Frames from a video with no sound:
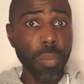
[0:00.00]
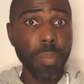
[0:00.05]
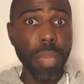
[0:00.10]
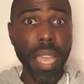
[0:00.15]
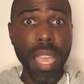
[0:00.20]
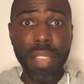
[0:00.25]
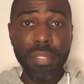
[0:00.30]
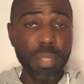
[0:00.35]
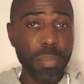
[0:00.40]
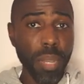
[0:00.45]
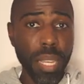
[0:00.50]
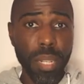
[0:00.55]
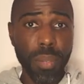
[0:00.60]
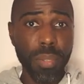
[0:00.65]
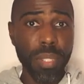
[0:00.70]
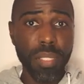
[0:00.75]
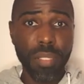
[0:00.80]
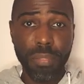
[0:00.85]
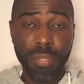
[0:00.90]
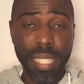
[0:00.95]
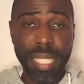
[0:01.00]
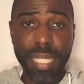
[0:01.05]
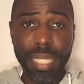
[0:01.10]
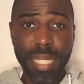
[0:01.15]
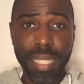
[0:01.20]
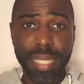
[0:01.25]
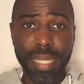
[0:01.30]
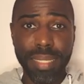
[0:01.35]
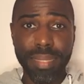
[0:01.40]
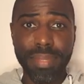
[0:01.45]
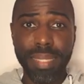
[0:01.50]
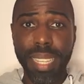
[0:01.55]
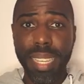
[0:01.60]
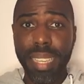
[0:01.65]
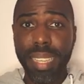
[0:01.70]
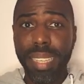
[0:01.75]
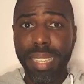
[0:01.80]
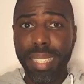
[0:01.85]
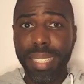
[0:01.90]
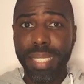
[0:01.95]
everybody was thinking
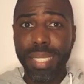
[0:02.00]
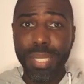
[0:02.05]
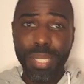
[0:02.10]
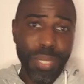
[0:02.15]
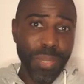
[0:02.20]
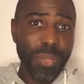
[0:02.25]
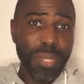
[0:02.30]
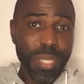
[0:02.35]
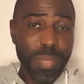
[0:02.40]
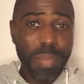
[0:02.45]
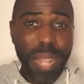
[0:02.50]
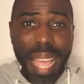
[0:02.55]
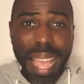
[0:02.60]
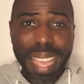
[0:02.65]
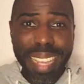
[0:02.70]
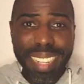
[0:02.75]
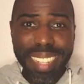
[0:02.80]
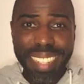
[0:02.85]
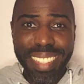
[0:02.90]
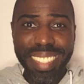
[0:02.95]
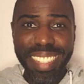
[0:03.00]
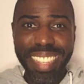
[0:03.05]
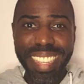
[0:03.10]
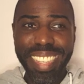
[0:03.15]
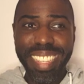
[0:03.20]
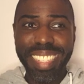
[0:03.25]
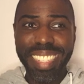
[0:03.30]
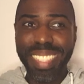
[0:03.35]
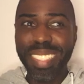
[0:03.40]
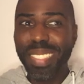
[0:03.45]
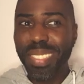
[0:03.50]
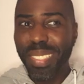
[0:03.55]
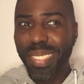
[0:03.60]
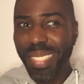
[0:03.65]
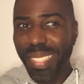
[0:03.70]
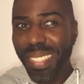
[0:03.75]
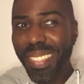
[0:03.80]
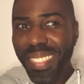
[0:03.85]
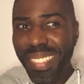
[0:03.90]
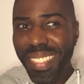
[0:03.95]
she was black
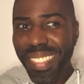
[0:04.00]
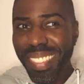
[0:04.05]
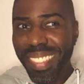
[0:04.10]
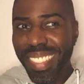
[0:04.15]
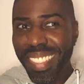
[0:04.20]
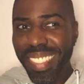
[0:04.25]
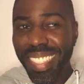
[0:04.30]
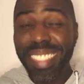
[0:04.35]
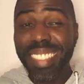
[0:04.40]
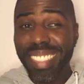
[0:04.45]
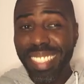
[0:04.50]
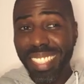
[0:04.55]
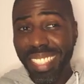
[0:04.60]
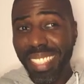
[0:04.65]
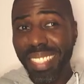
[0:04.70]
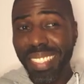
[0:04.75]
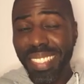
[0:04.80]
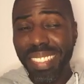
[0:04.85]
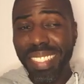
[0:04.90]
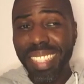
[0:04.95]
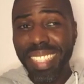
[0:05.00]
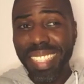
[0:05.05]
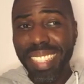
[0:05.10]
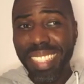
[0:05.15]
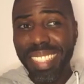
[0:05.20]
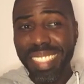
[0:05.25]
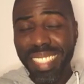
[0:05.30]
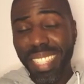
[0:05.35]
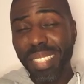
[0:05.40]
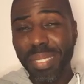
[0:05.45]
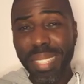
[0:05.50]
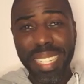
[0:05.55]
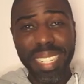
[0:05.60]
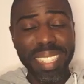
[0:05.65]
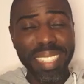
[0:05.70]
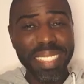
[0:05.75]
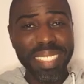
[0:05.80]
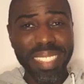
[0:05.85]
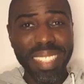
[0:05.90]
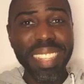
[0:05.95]
until they
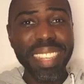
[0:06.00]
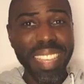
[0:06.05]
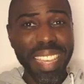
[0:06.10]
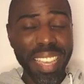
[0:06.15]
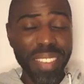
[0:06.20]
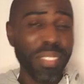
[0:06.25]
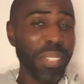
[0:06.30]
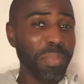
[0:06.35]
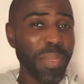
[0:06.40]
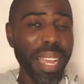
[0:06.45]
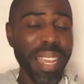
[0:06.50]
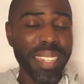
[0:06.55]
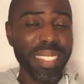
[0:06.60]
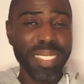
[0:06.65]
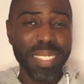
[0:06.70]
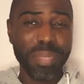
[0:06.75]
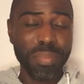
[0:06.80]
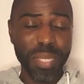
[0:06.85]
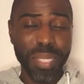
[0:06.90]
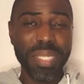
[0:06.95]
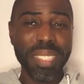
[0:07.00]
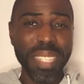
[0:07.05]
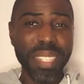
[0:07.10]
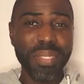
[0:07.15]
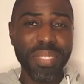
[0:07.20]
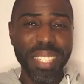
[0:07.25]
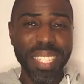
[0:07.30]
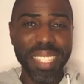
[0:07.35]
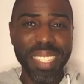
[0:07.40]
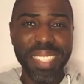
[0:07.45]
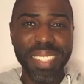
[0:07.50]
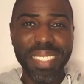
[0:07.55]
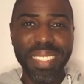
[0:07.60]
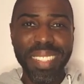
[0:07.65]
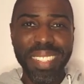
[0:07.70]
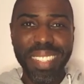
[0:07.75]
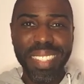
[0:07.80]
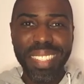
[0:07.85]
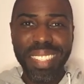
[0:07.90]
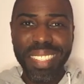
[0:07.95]
released Everybody's music video.
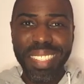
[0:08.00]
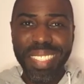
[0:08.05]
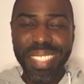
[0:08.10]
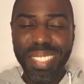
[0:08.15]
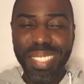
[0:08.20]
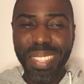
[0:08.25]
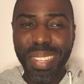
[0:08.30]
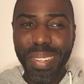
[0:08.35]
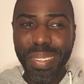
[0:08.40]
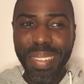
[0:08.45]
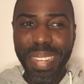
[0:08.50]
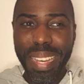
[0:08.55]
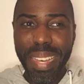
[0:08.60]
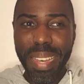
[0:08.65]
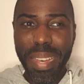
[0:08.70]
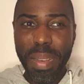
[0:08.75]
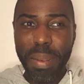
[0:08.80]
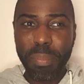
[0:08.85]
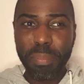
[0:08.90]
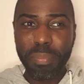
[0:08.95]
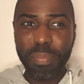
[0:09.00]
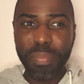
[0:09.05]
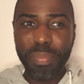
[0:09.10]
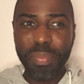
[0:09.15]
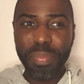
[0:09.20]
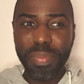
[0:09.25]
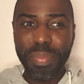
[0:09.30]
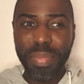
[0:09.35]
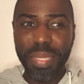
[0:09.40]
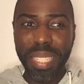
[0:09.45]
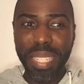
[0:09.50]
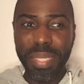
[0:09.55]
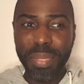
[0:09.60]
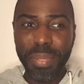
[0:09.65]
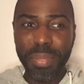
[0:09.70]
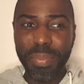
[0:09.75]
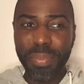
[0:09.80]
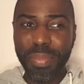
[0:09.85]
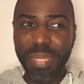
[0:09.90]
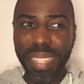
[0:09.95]
So
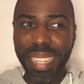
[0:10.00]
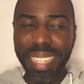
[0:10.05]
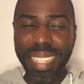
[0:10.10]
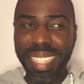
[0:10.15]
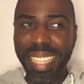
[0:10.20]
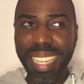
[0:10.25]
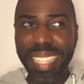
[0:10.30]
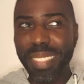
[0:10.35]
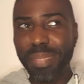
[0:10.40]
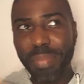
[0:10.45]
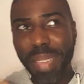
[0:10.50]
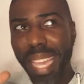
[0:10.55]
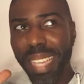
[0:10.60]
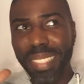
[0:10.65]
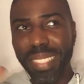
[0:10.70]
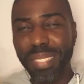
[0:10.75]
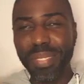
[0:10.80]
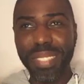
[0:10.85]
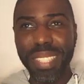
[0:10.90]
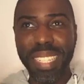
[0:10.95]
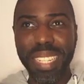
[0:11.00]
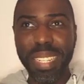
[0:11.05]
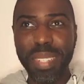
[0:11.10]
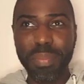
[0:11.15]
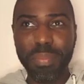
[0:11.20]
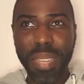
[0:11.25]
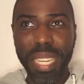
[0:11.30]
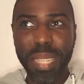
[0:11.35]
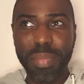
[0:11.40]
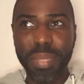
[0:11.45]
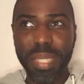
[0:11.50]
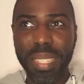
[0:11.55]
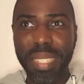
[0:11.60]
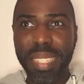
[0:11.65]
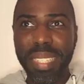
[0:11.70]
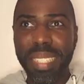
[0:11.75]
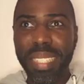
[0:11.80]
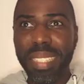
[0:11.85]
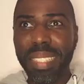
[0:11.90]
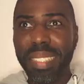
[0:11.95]
I can imagine for them, maybe,
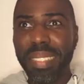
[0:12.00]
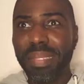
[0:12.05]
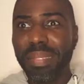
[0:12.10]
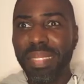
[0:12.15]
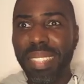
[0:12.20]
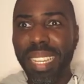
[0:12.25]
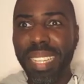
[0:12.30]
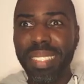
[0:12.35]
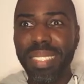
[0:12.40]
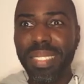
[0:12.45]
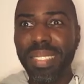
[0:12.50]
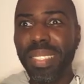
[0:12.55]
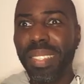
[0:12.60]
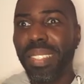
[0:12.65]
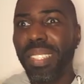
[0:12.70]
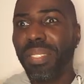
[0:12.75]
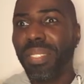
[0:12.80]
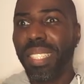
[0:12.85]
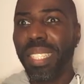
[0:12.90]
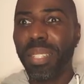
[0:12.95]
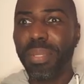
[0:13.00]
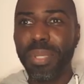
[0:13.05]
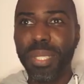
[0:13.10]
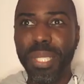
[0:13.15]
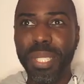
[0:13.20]
I don't know if they were